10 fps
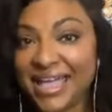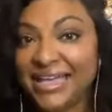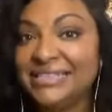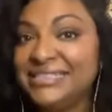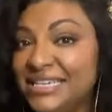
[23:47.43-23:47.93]

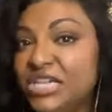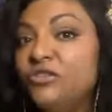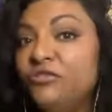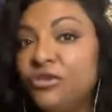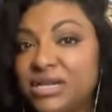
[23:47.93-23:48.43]
it's here
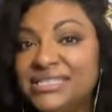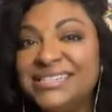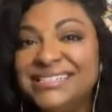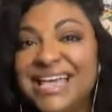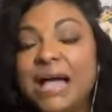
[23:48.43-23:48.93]
for us
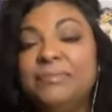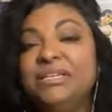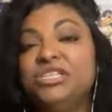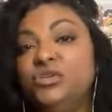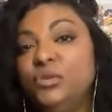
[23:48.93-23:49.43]
to tap
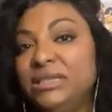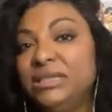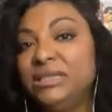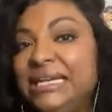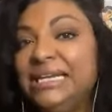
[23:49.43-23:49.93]
into and
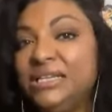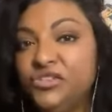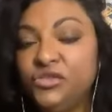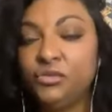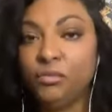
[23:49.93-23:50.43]
lean
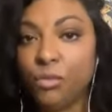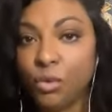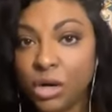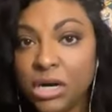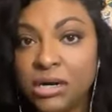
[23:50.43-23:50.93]
into
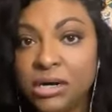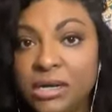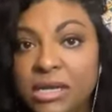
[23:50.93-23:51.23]
more